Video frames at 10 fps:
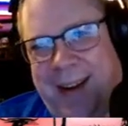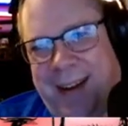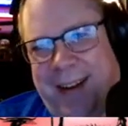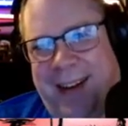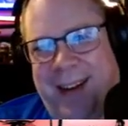
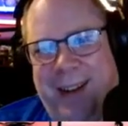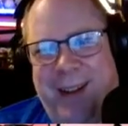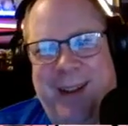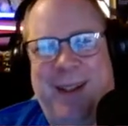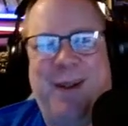
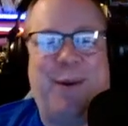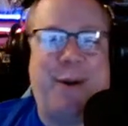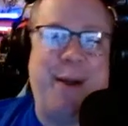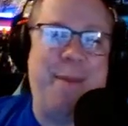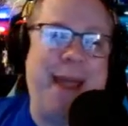Exactly or
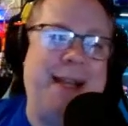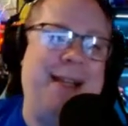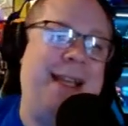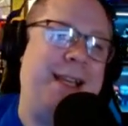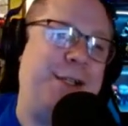the main
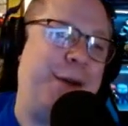issue.